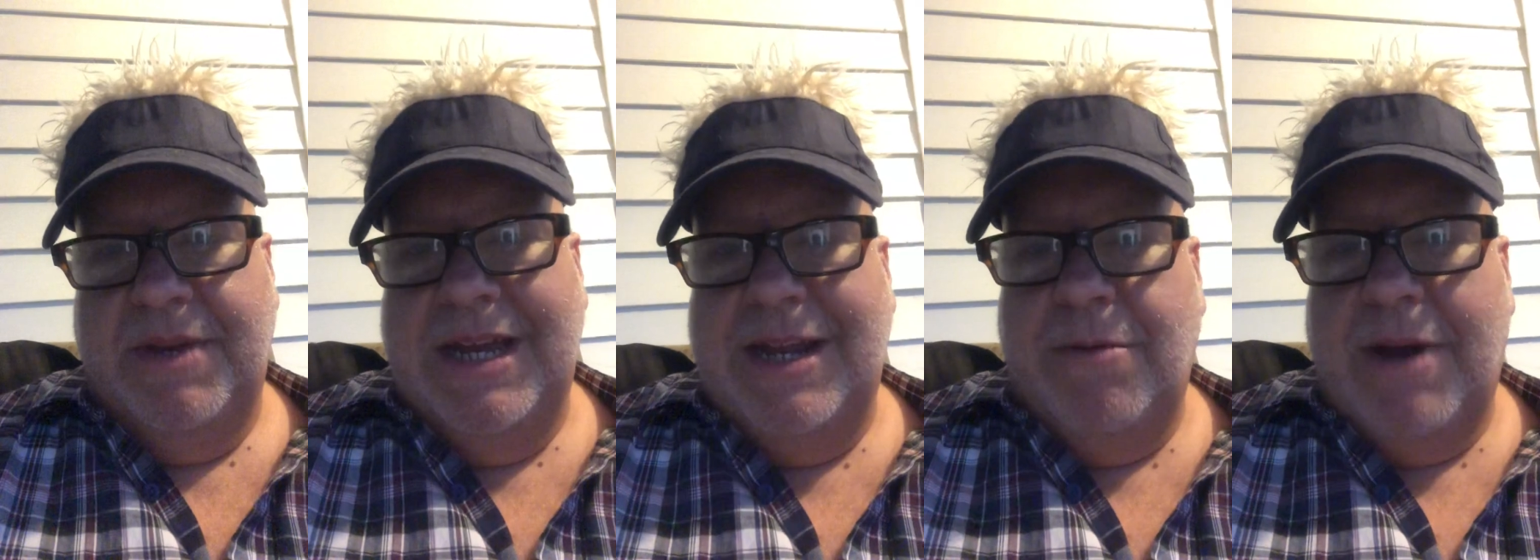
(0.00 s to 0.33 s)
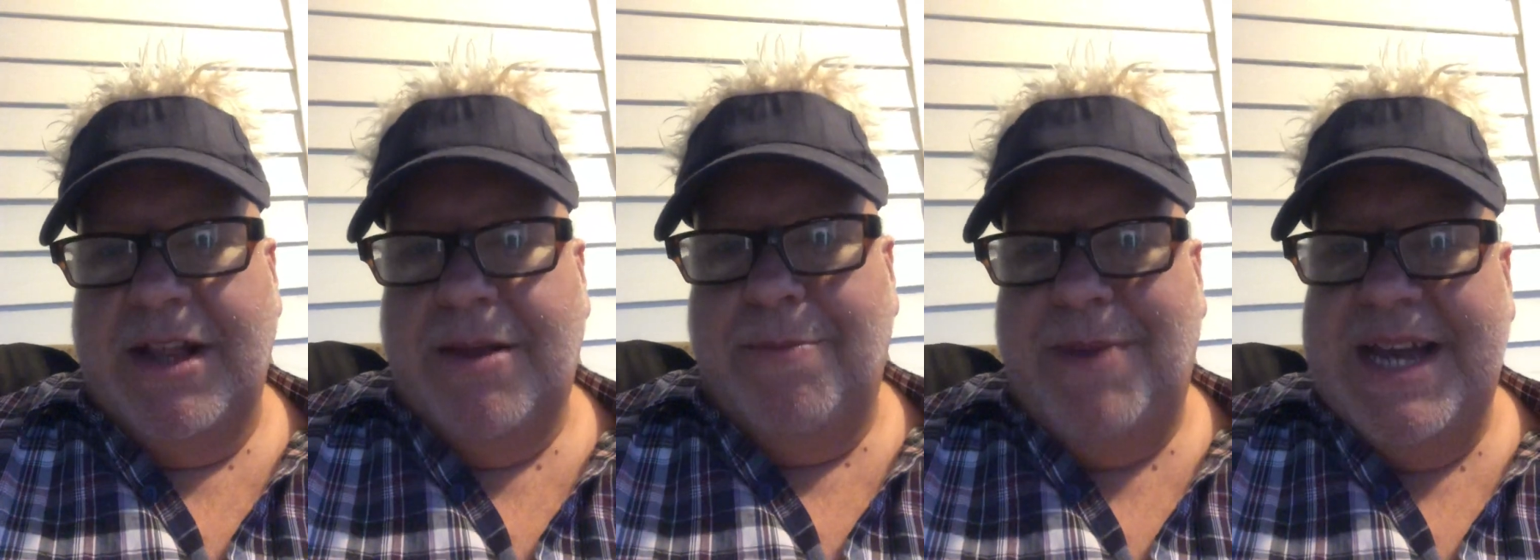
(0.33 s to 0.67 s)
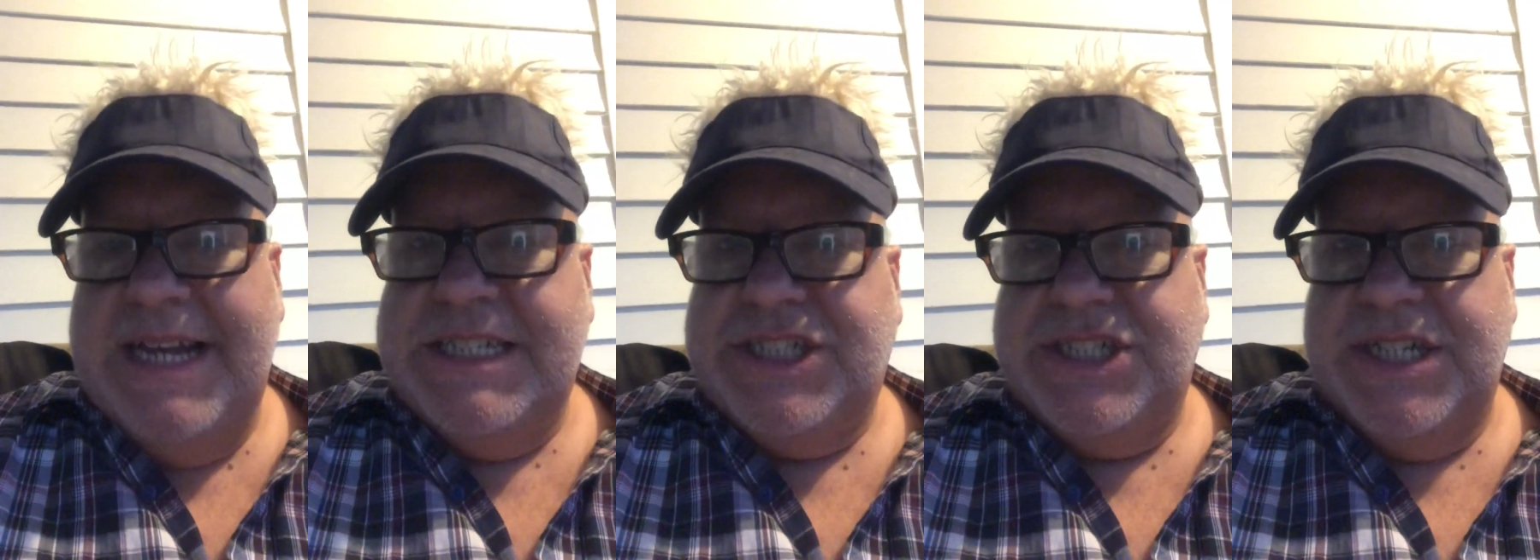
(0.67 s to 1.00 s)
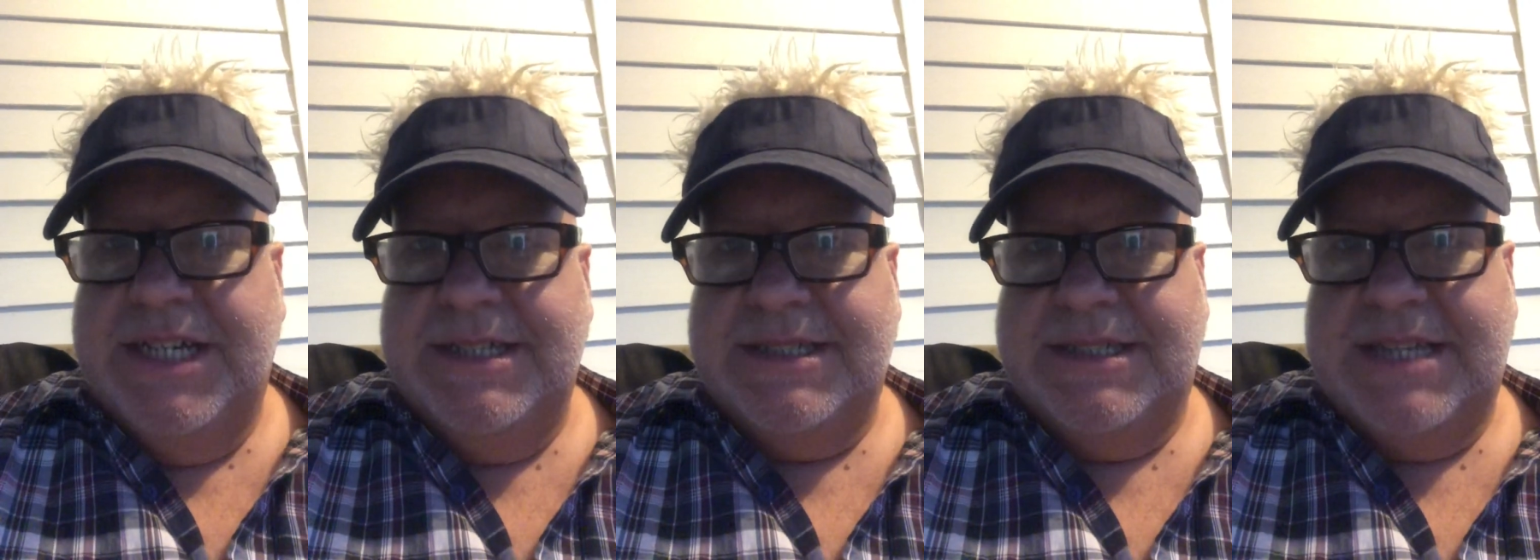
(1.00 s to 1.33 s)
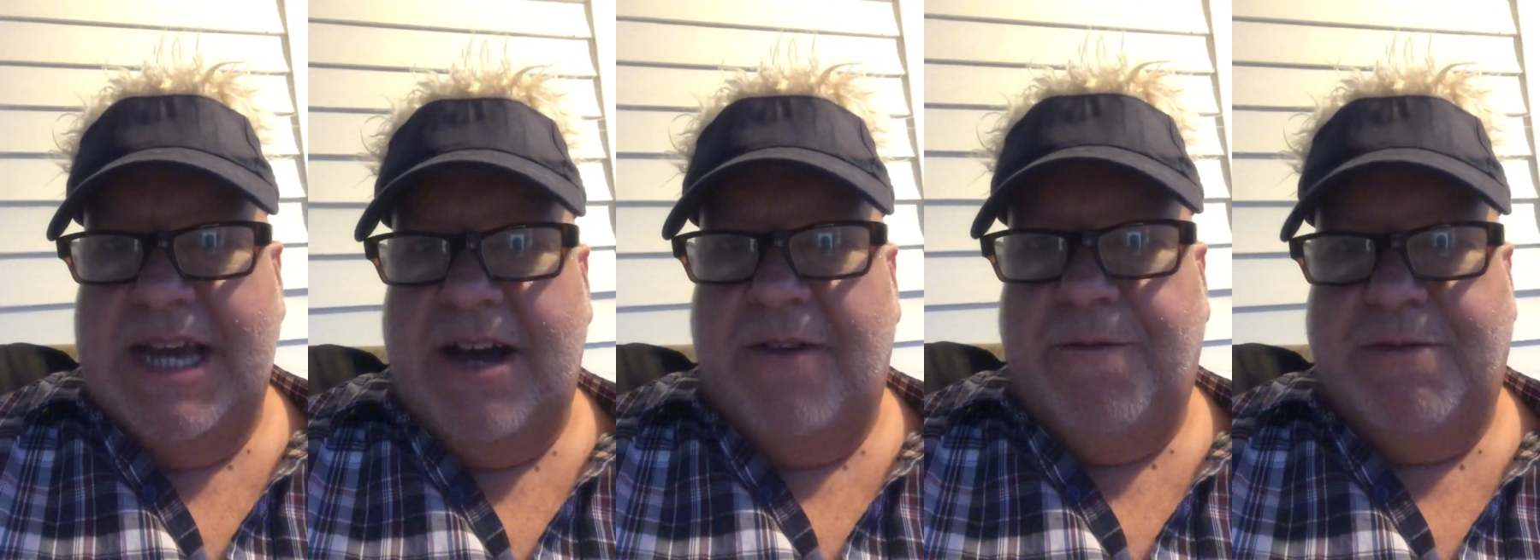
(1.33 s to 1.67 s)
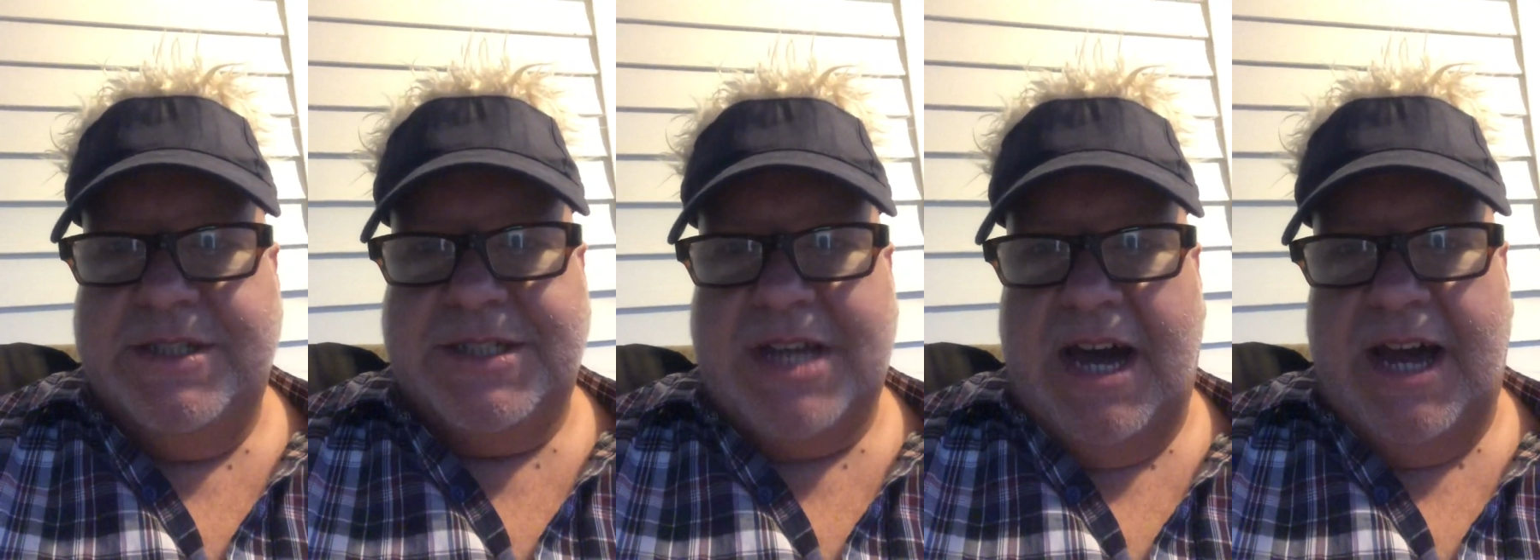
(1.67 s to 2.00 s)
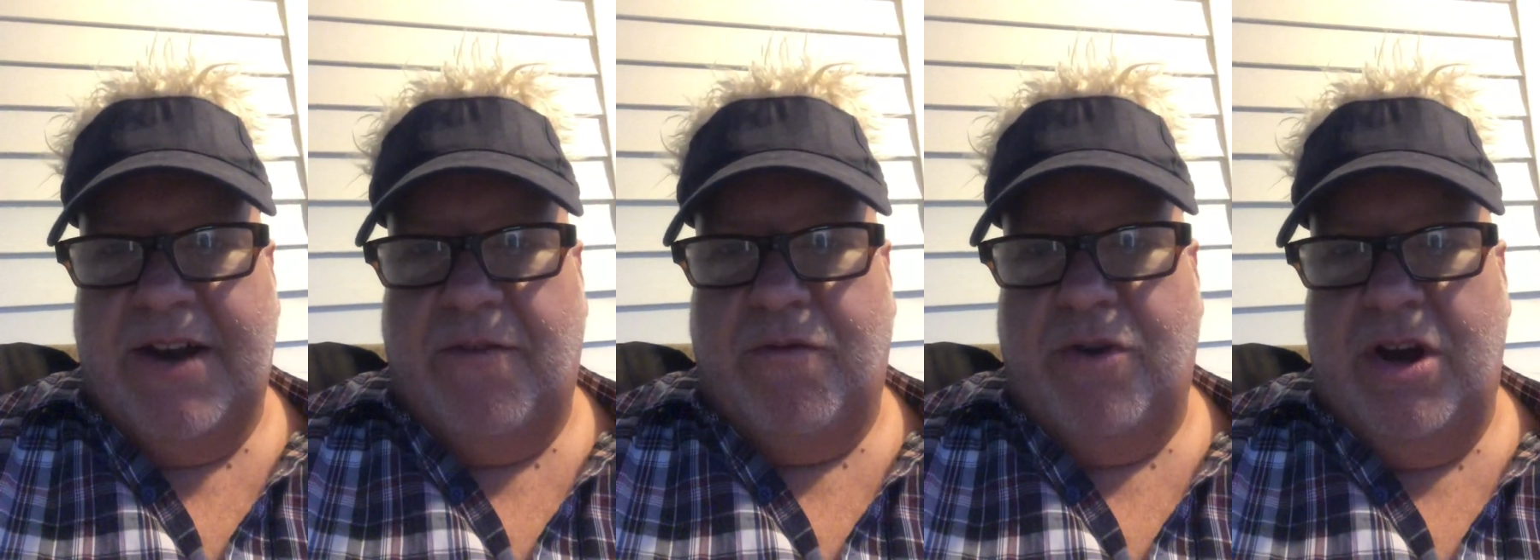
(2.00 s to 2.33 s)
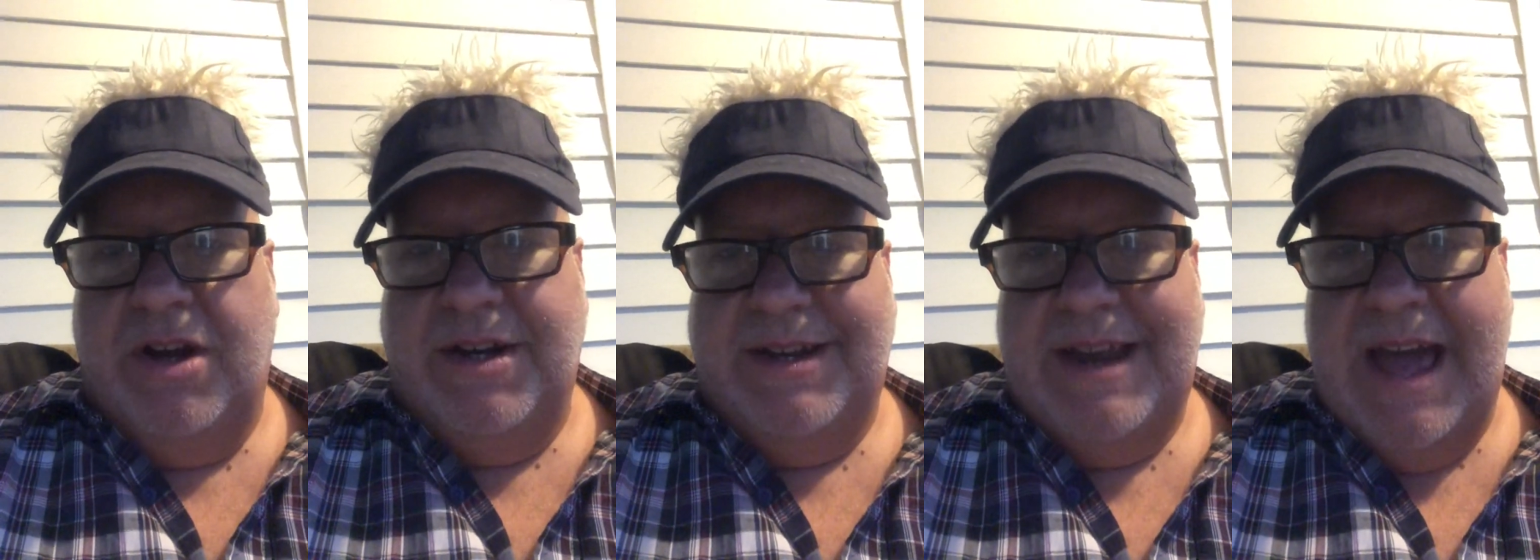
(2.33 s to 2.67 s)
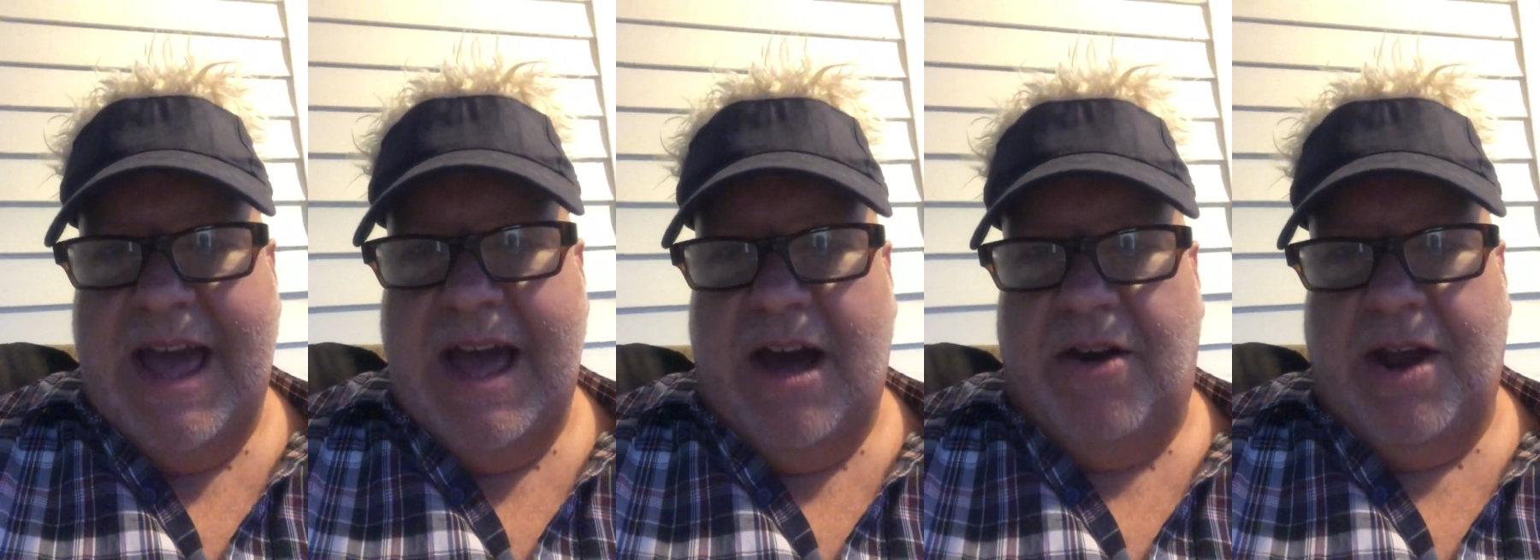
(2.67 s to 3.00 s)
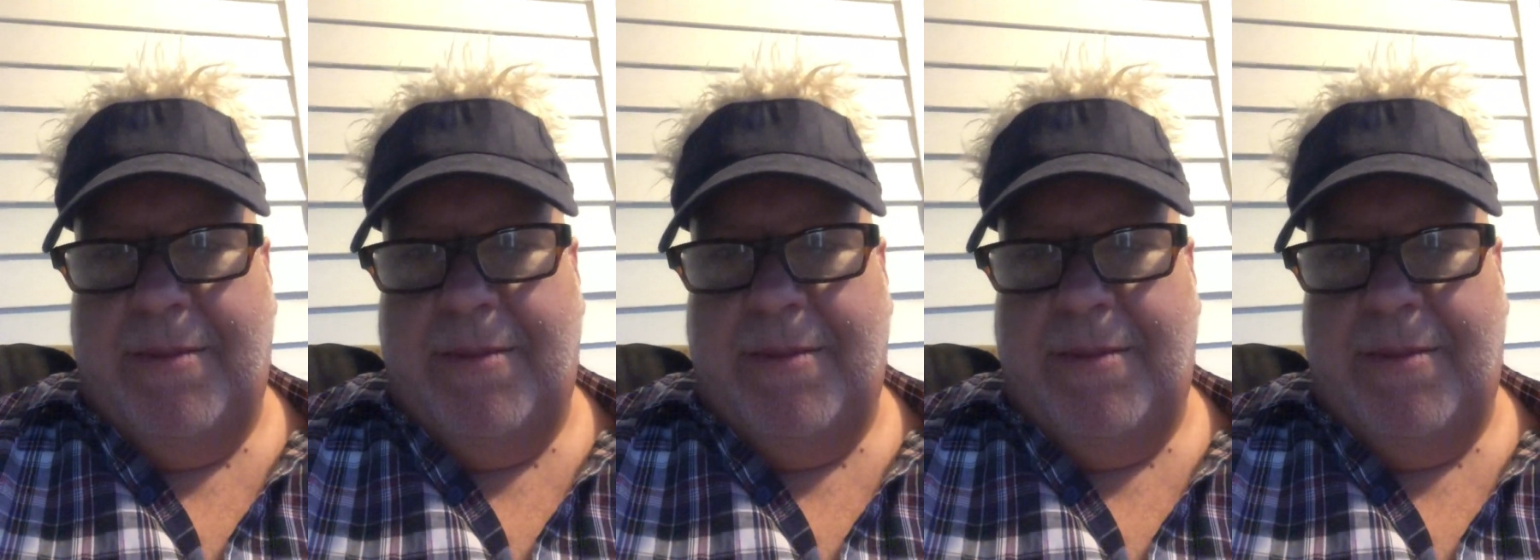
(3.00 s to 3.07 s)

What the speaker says: anyway, the beach itself was kind of run down.